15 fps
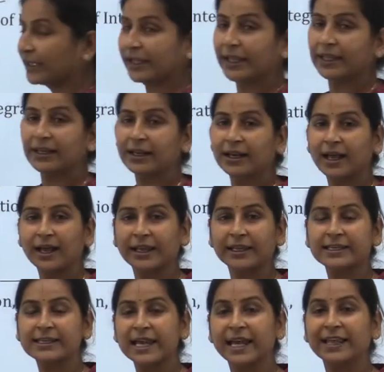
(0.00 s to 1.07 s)

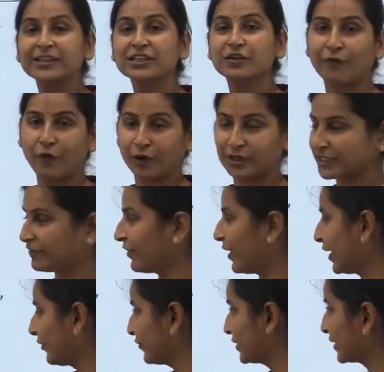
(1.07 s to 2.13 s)
inclined at
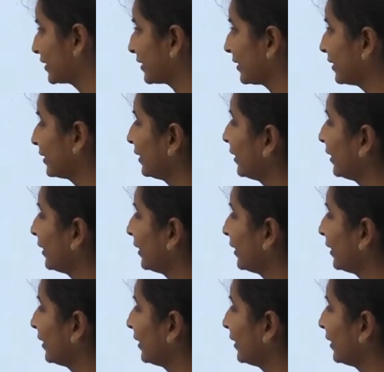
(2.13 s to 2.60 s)
45 degree.